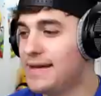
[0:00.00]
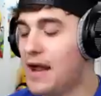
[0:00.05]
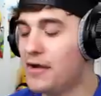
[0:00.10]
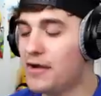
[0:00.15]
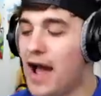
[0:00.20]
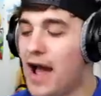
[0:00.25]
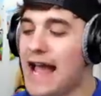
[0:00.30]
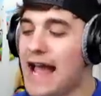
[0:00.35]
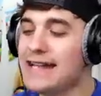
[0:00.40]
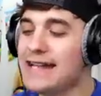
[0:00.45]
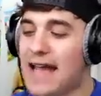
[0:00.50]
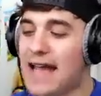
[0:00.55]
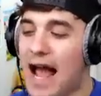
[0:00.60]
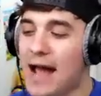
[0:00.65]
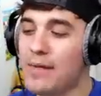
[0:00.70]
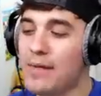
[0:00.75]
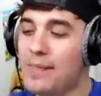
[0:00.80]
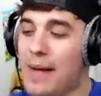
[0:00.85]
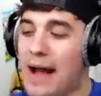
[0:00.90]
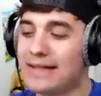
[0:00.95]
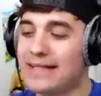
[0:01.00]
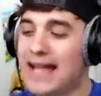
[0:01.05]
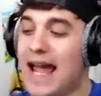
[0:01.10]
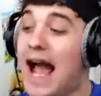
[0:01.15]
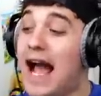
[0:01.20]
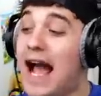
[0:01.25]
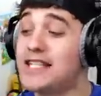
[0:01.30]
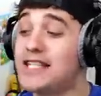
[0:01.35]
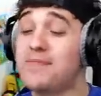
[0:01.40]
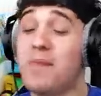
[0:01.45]
Now, guys, I'm about to
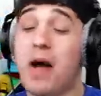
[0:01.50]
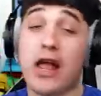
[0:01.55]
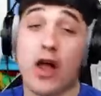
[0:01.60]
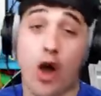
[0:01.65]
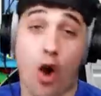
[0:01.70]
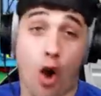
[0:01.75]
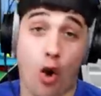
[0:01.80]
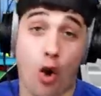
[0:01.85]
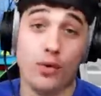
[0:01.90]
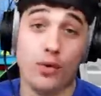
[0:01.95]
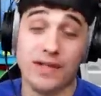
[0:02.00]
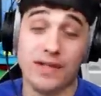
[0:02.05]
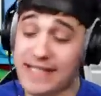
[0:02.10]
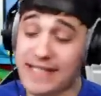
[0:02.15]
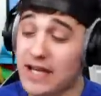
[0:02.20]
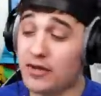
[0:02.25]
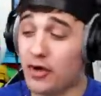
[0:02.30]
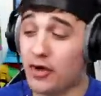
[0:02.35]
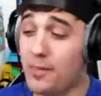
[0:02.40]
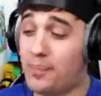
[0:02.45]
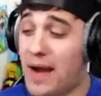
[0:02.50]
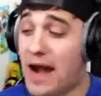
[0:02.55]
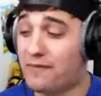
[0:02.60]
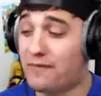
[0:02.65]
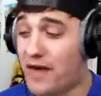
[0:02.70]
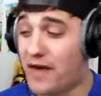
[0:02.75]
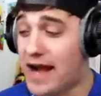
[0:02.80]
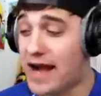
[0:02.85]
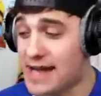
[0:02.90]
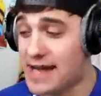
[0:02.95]
hatch my own secret pet
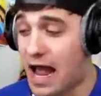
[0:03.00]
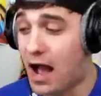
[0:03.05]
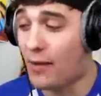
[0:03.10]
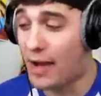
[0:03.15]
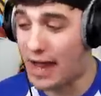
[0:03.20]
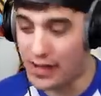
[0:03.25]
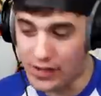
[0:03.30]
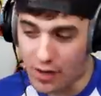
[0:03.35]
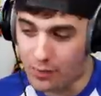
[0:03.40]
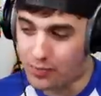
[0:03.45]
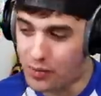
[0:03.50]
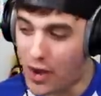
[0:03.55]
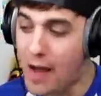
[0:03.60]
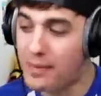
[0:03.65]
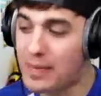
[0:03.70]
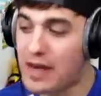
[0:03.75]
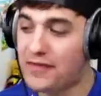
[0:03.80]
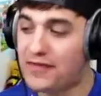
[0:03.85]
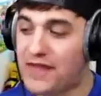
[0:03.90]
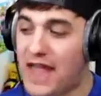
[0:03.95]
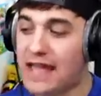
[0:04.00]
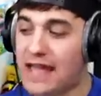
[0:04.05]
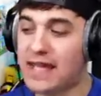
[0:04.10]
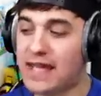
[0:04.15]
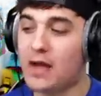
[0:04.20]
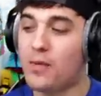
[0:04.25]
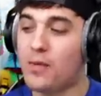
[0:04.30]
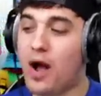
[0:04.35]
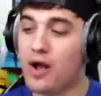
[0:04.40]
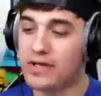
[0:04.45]
right now, and you're probably
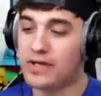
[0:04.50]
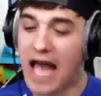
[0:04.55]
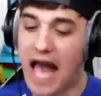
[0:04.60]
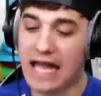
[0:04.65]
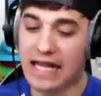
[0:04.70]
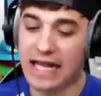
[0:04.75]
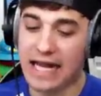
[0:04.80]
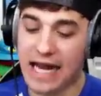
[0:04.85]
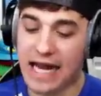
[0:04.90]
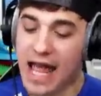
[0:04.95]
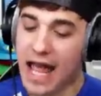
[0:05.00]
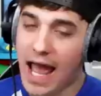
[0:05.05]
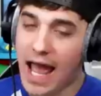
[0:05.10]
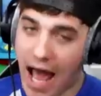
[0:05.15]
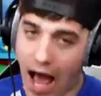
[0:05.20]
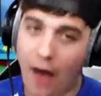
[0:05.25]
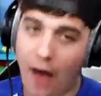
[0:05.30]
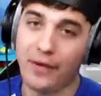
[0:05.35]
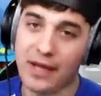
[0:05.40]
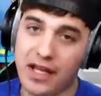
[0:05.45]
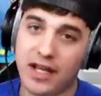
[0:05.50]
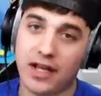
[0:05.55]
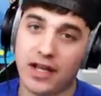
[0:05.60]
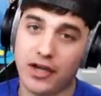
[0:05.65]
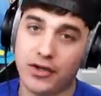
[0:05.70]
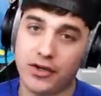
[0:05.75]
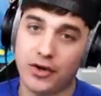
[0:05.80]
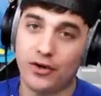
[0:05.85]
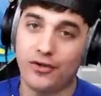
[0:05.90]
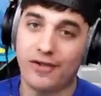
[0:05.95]
thinking, well, Callie, how are you gonna
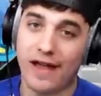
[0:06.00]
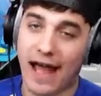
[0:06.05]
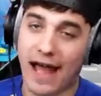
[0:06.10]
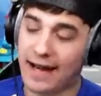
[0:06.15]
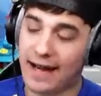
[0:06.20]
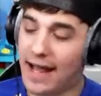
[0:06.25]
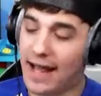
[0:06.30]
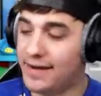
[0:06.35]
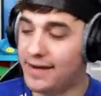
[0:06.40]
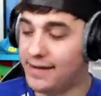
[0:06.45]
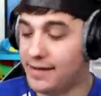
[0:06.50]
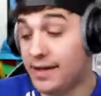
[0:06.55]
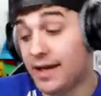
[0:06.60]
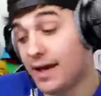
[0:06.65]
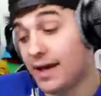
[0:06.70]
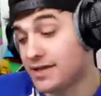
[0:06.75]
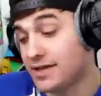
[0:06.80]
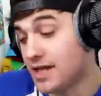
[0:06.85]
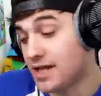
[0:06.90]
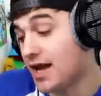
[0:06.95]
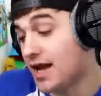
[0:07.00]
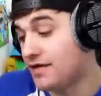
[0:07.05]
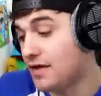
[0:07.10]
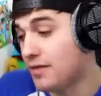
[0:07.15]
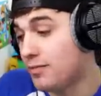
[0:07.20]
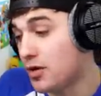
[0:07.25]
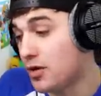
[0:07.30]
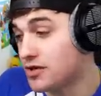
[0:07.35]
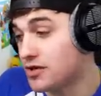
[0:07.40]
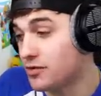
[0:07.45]
do that? And yeah, it's kind of
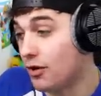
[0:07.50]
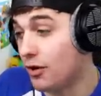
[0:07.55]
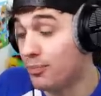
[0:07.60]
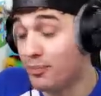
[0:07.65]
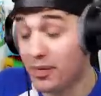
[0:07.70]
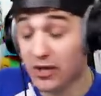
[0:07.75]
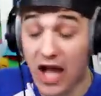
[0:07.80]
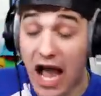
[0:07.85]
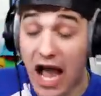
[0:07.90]
impossible. But